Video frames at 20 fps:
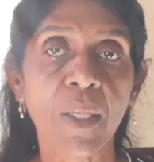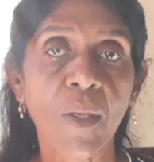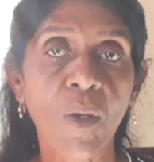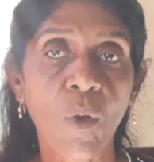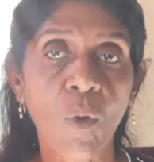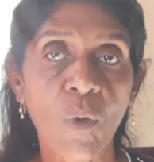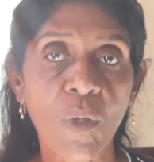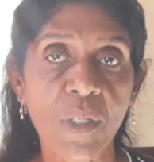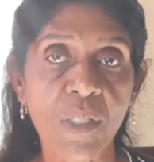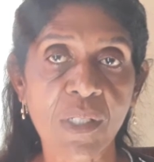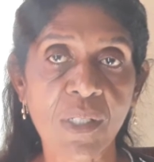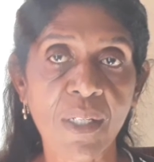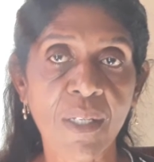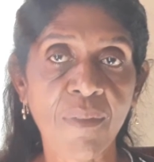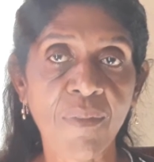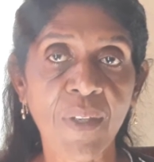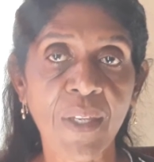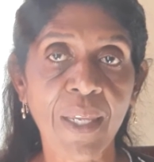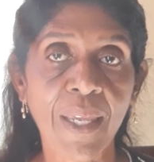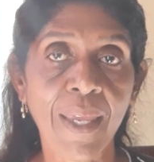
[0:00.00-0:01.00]
or
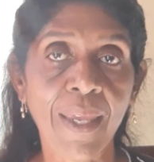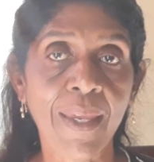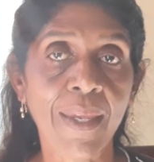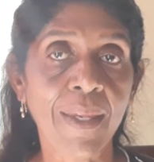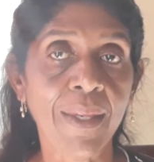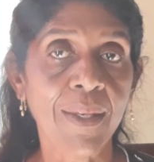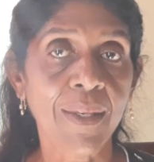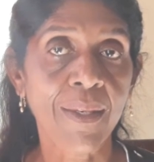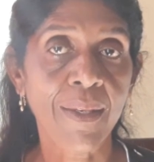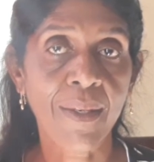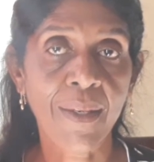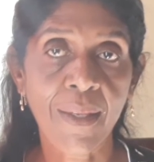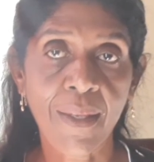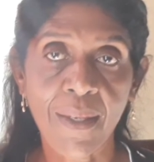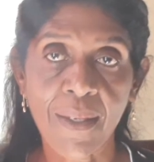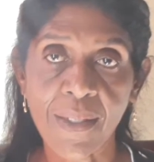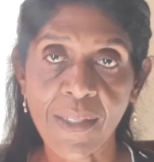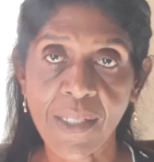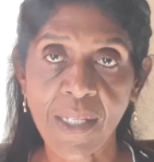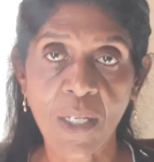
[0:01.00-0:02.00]
CV8.
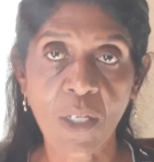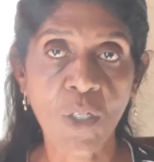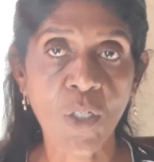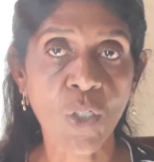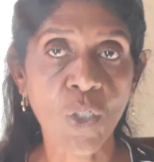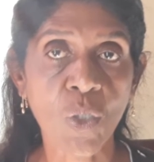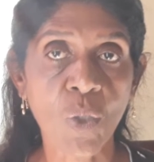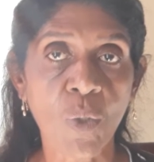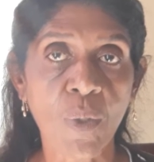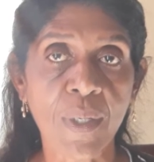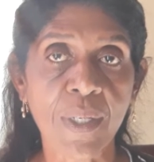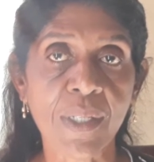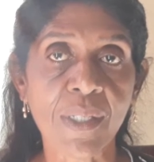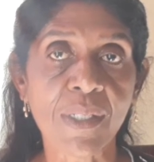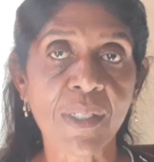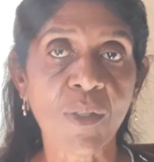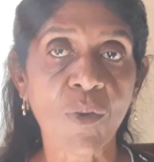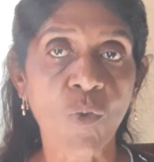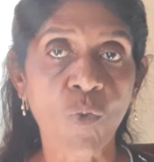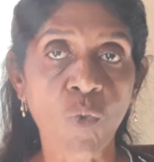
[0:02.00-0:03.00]
Take your
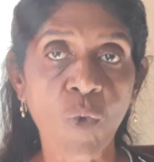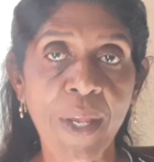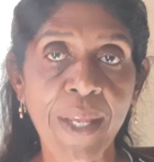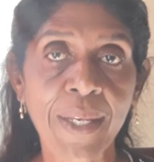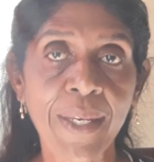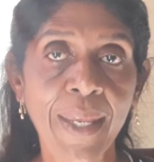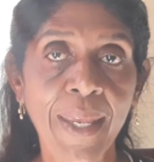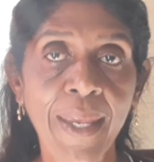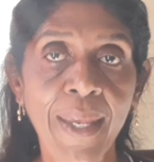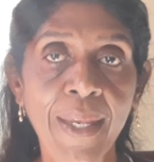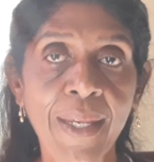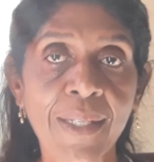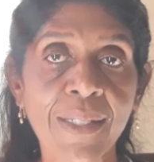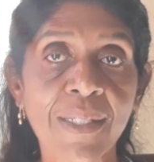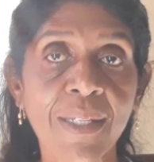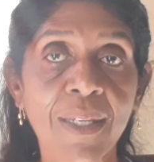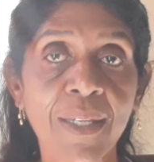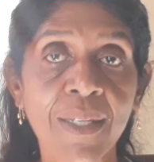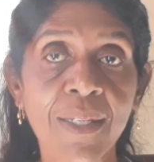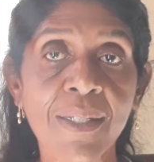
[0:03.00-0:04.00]
choice. Ren 8
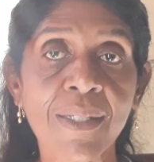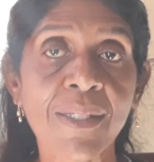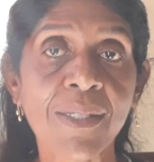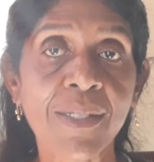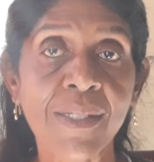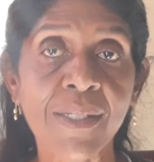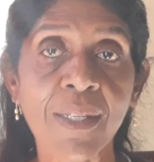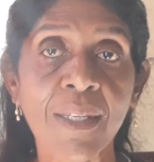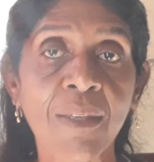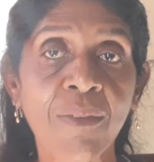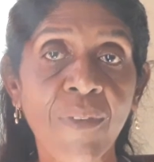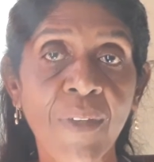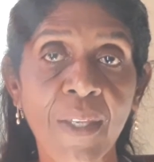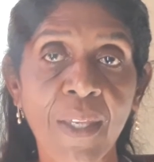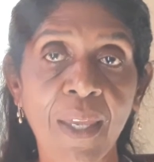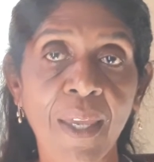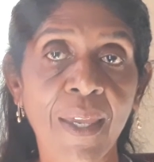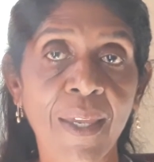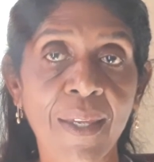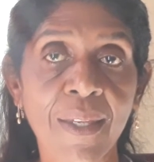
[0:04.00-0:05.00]
is
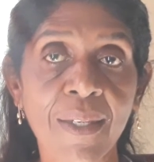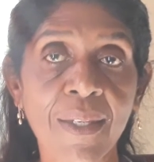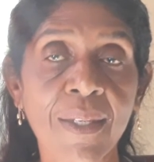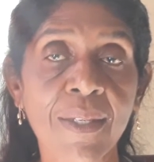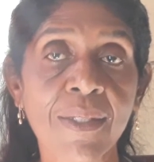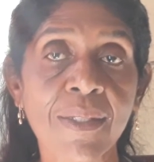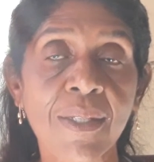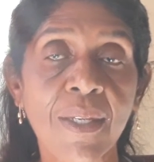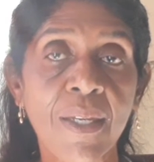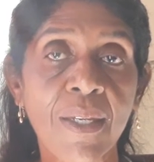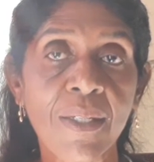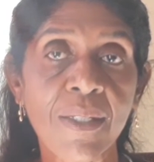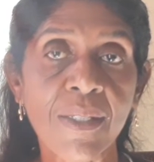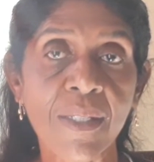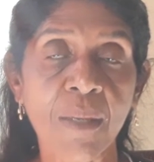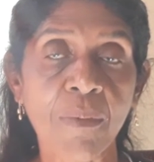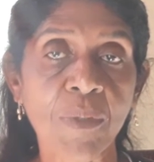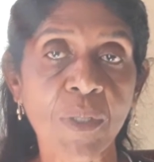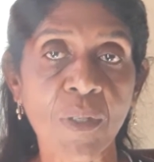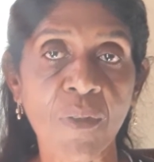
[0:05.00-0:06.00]
CV8, it's the
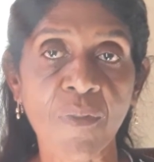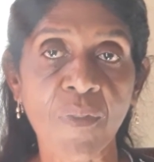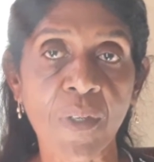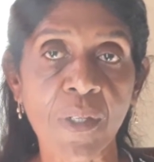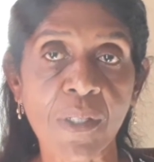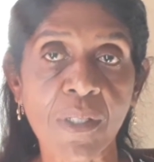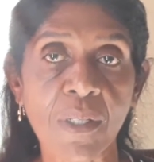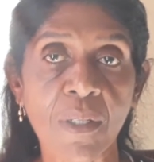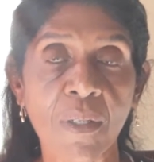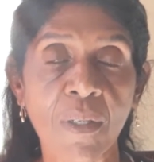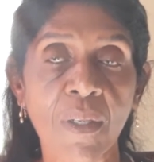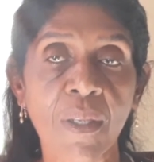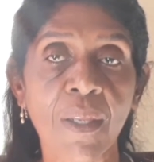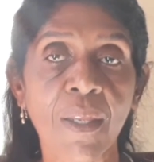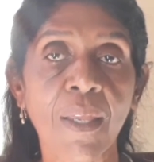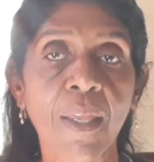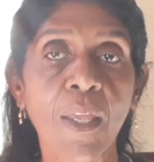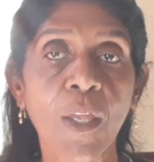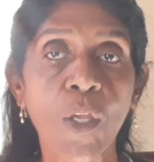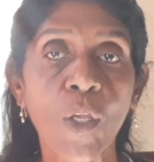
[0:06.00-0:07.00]
conception vessel.
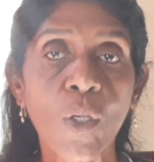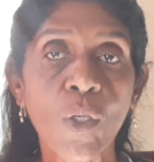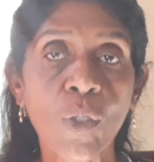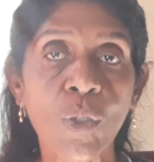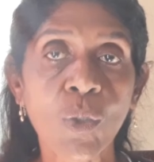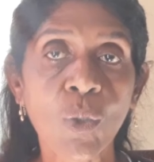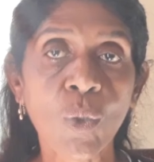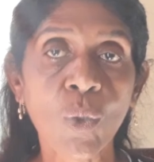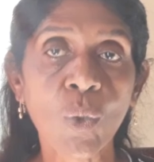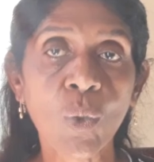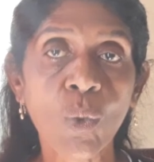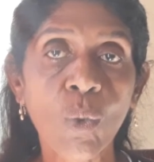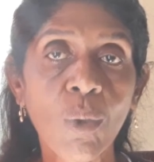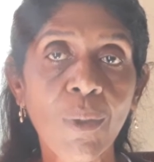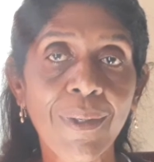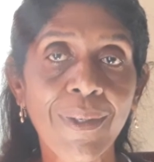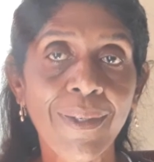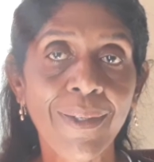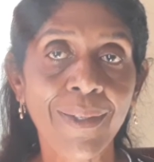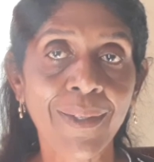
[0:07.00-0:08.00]
Do
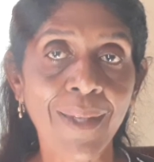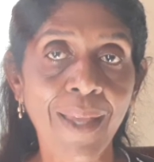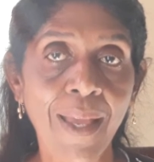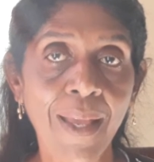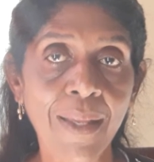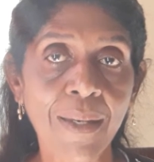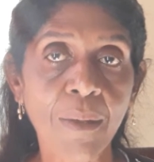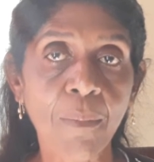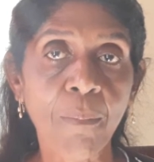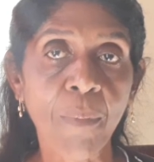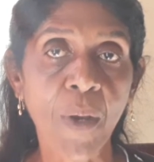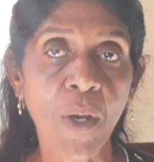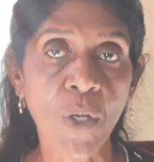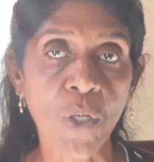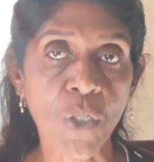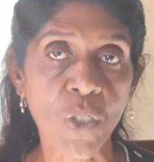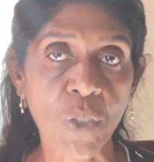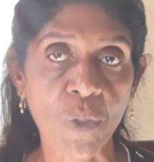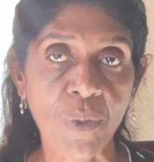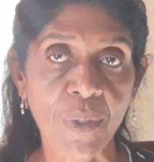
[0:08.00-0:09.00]
not
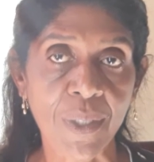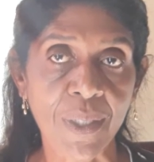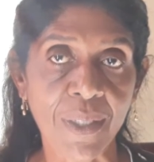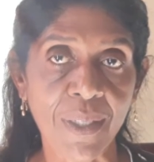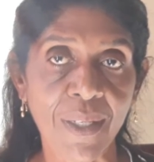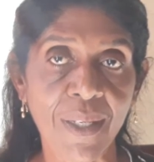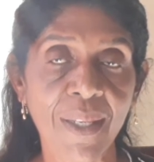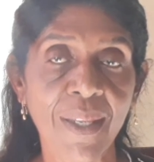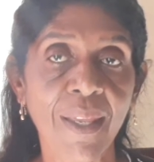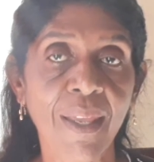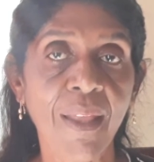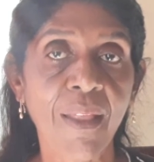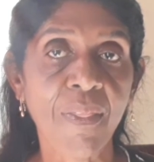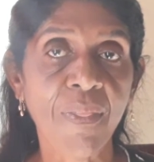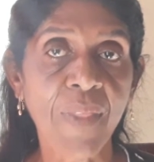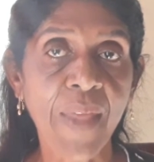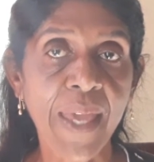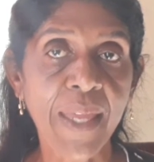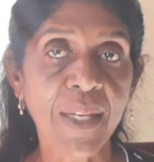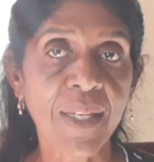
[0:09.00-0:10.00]
puncture it.
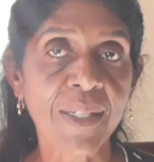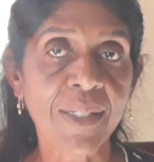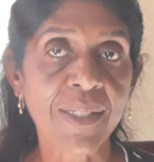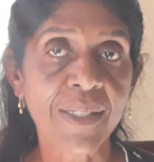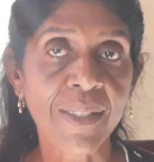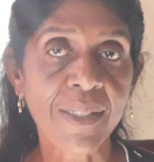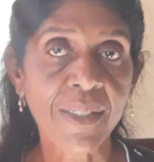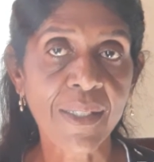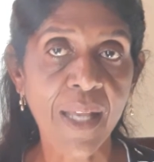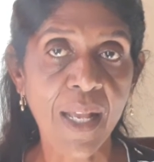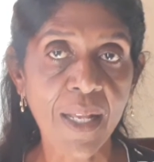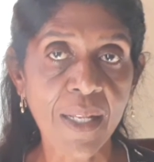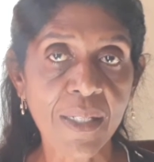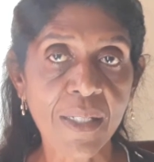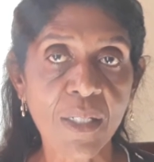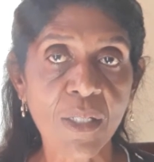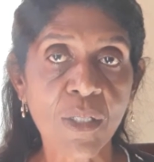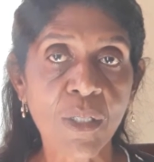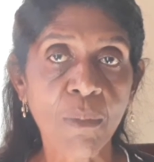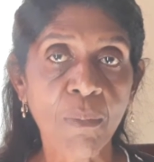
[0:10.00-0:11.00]
That is not
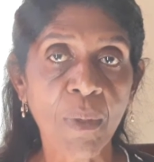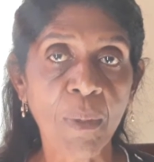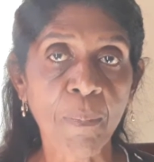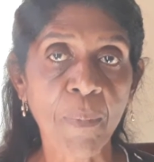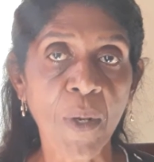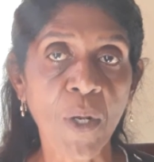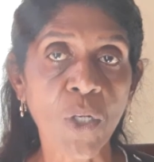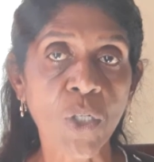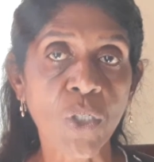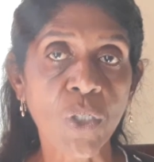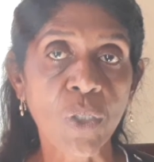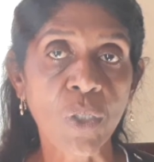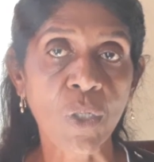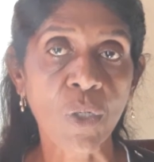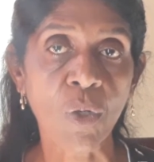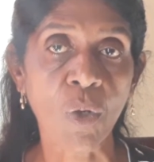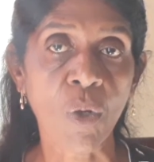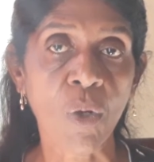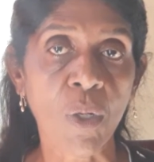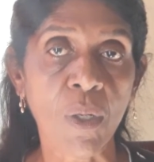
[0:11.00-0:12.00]
to be punctured at
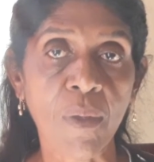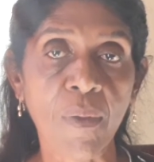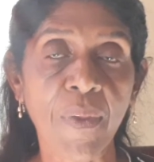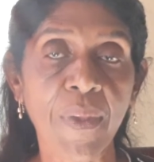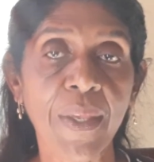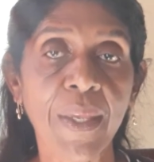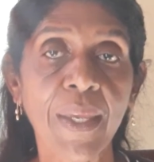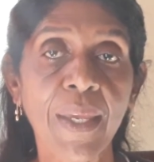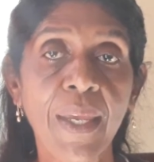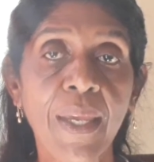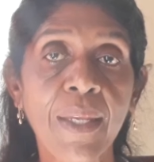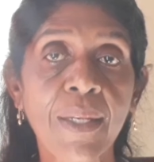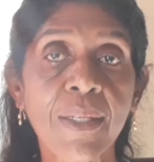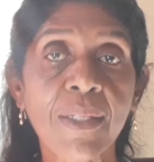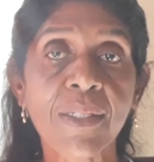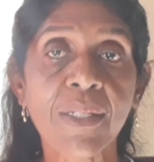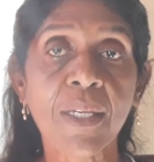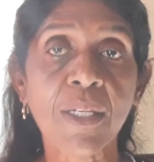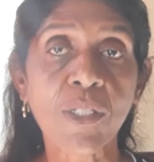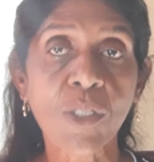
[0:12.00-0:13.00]
all. In a
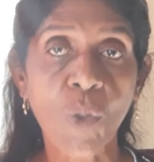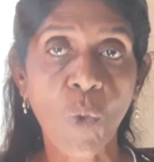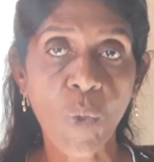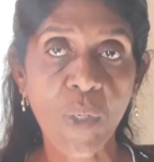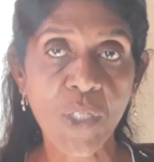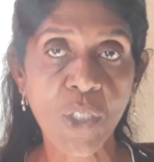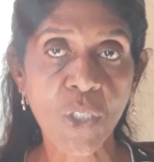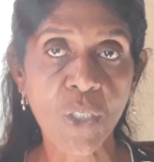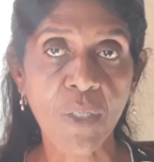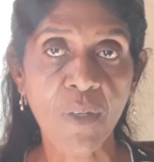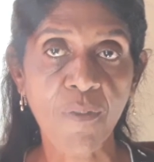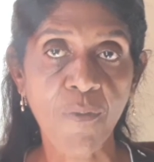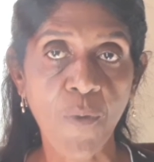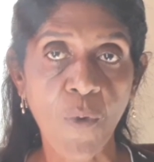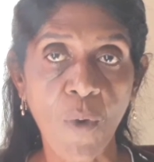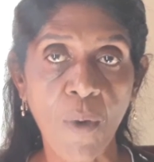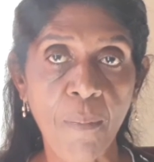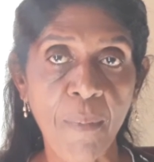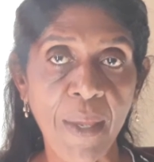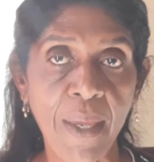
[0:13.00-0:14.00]
test question
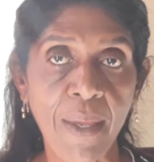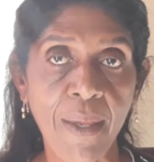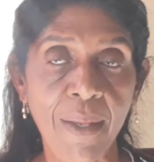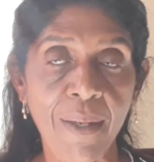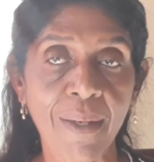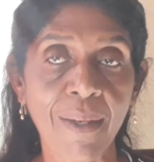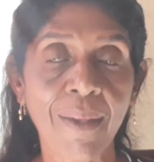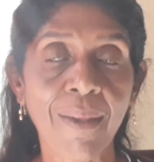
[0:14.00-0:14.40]
format,